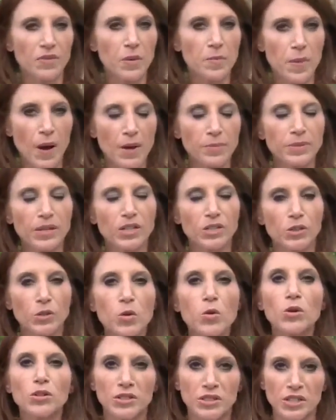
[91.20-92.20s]
of the public
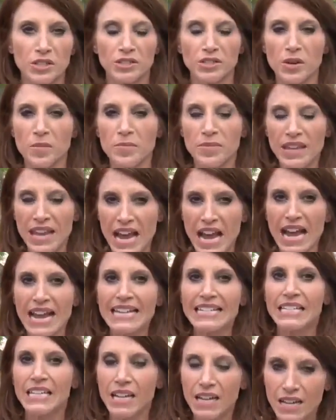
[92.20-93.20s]
school system. The
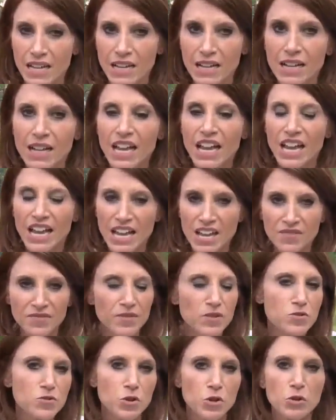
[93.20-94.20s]
idea, if
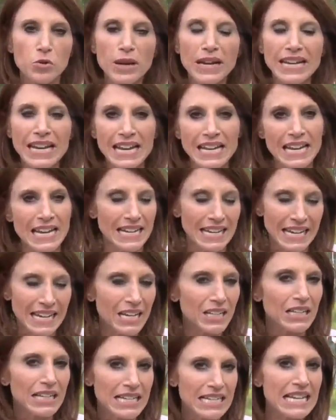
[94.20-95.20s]
you treat it and
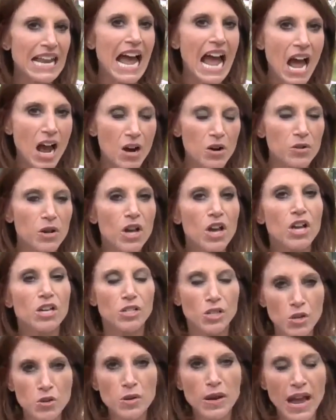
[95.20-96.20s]
heal it now,
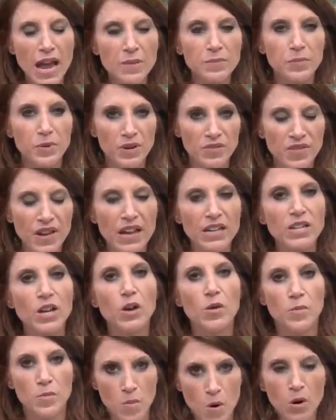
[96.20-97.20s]
you can prevent
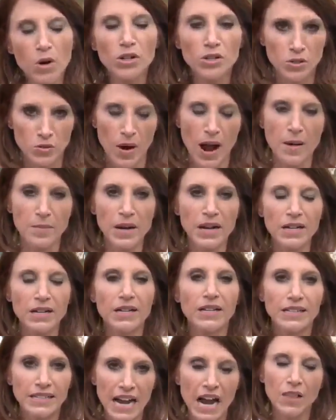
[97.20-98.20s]
more trauma
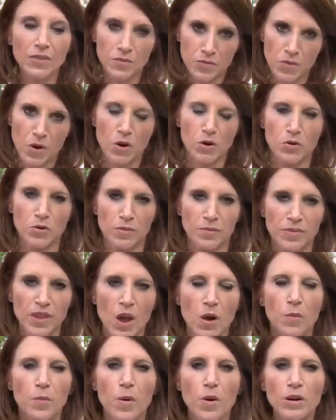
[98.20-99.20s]
down the road.
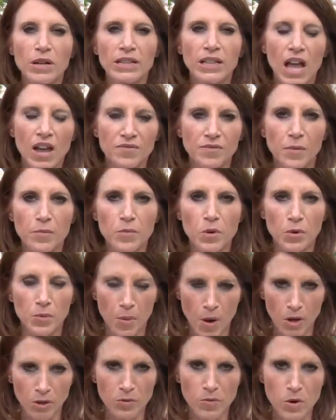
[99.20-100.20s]
Reporting live from North
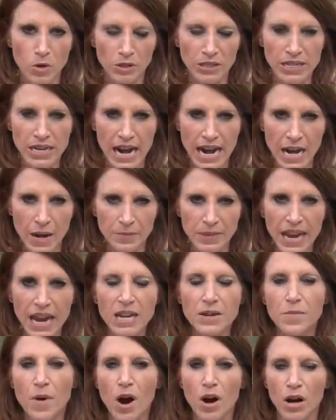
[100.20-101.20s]
Baltimore tonight, I'm
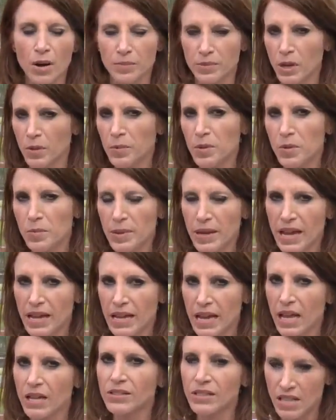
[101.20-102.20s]
Kate Amara,
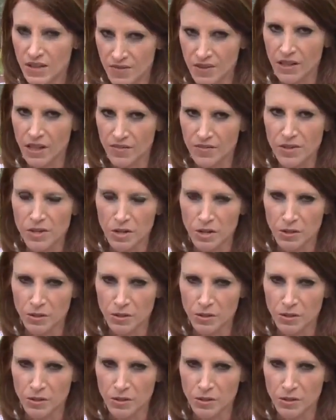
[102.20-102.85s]
WBAL TV 11